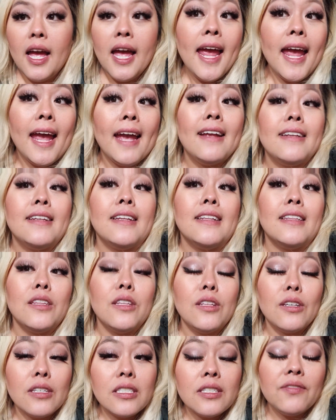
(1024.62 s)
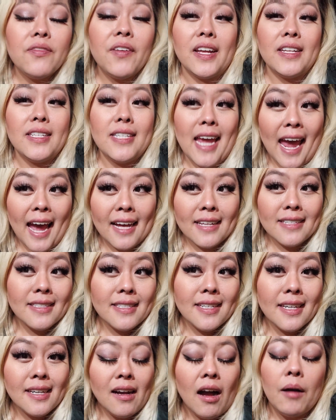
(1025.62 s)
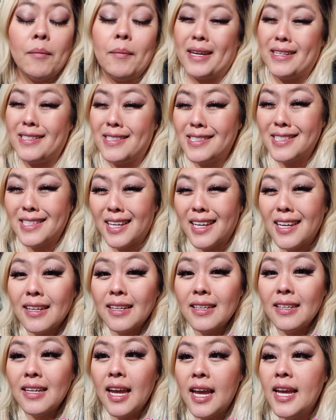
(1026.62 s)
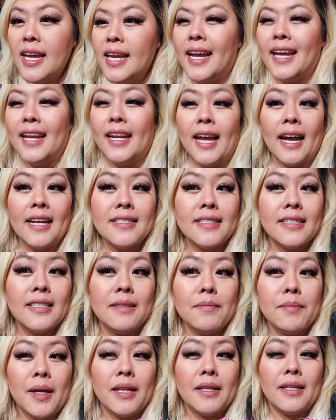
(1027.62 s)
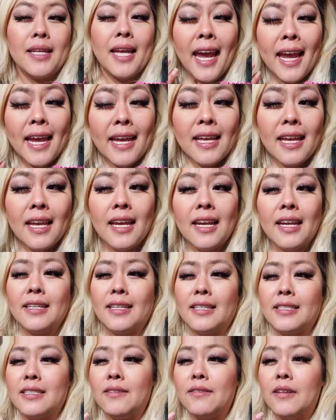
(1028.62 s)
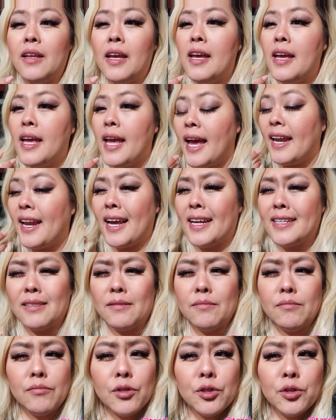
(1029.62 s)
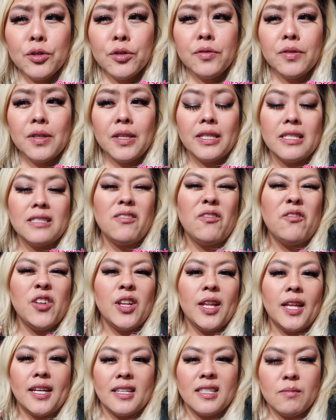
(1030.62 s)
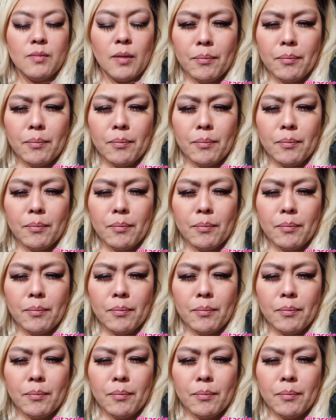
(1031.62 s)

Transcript: And it looks fantastic on my skin. It hasn't been cakey. It hasn't moved. It doesn't feel like it's been